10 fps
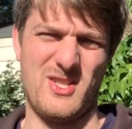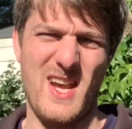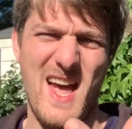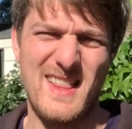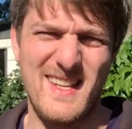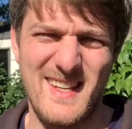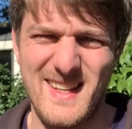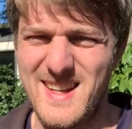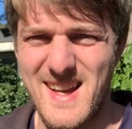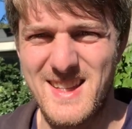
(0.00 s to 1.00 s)
You had
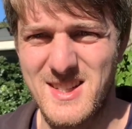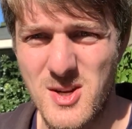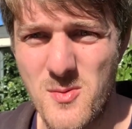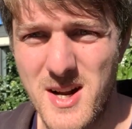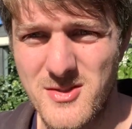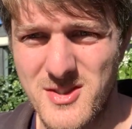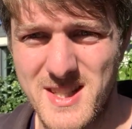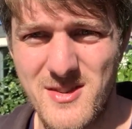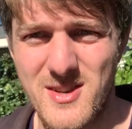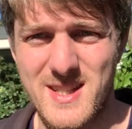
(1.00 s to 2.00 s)
the 200
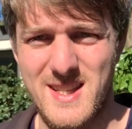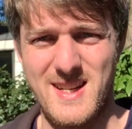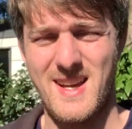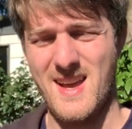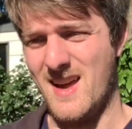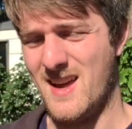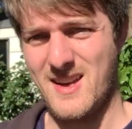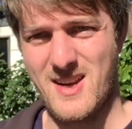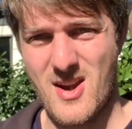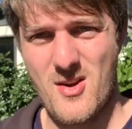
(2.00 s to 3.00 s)
series that,
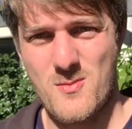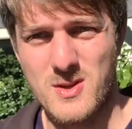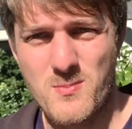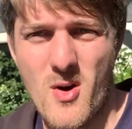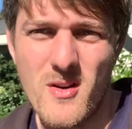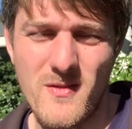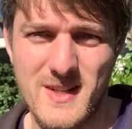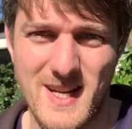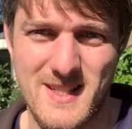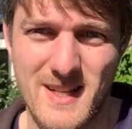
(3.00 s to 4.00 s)
you know, was prone for
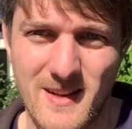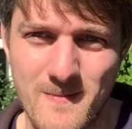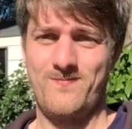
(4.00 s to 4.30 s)
dusting.